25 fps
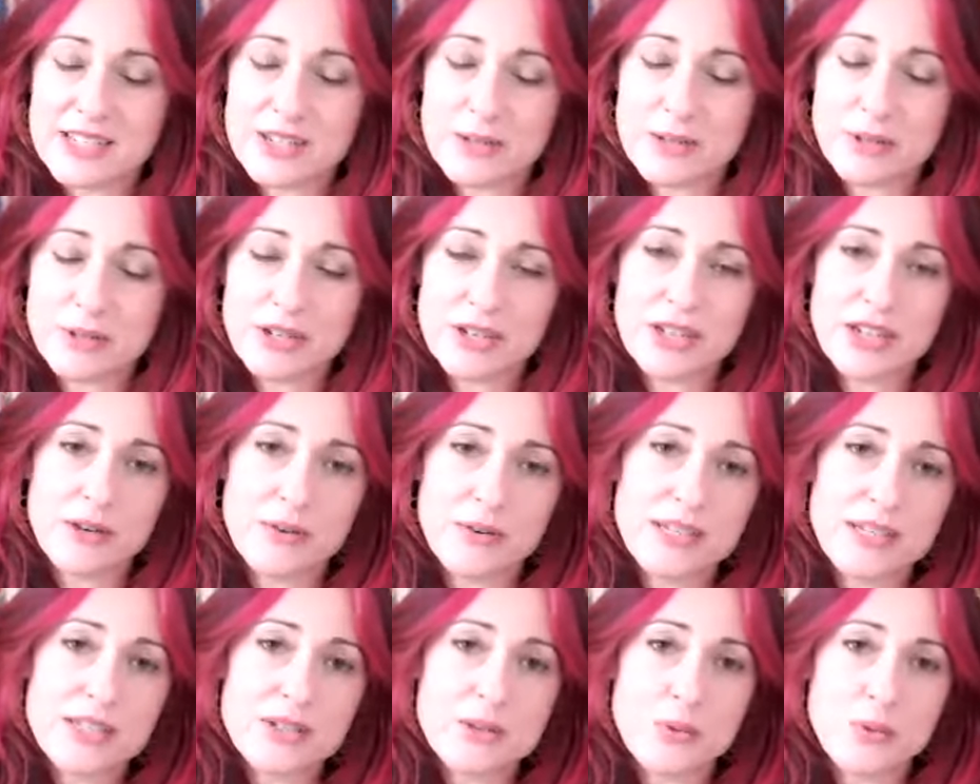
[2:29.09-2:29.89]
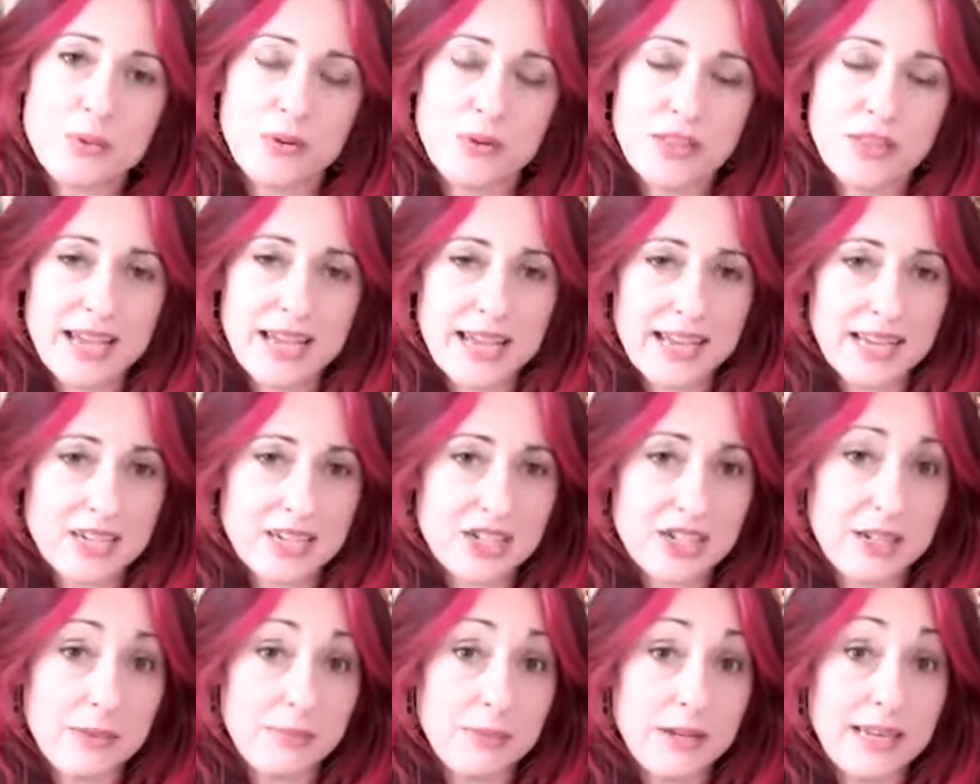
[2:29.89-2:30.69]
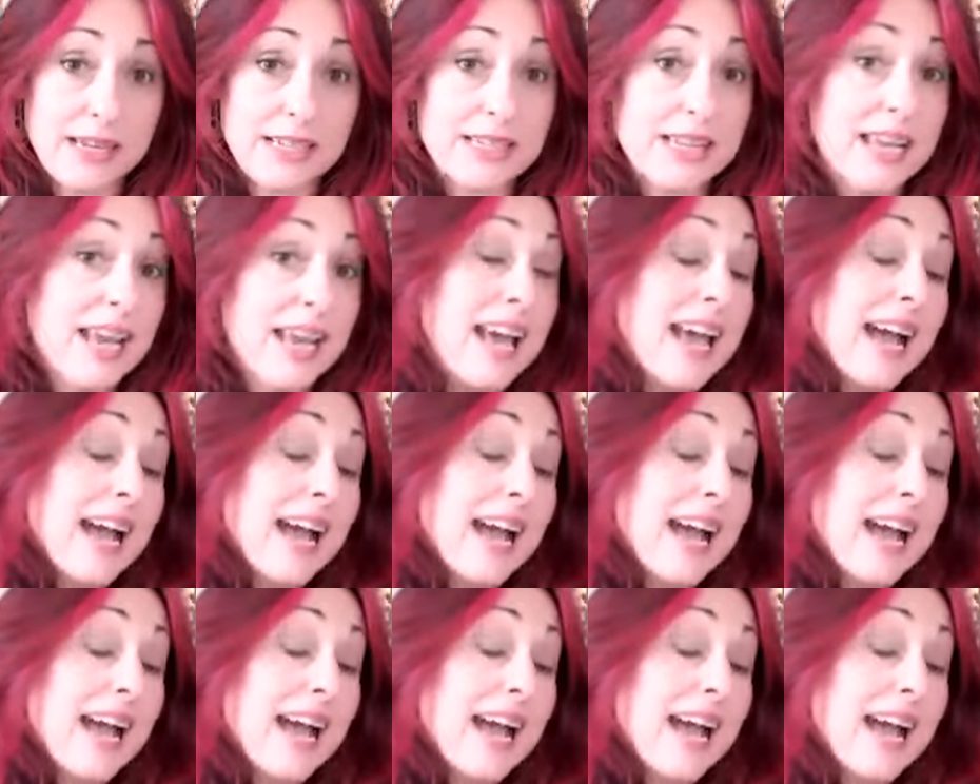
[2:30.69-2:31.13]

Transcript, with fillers: So I'm going to go into what that actually means.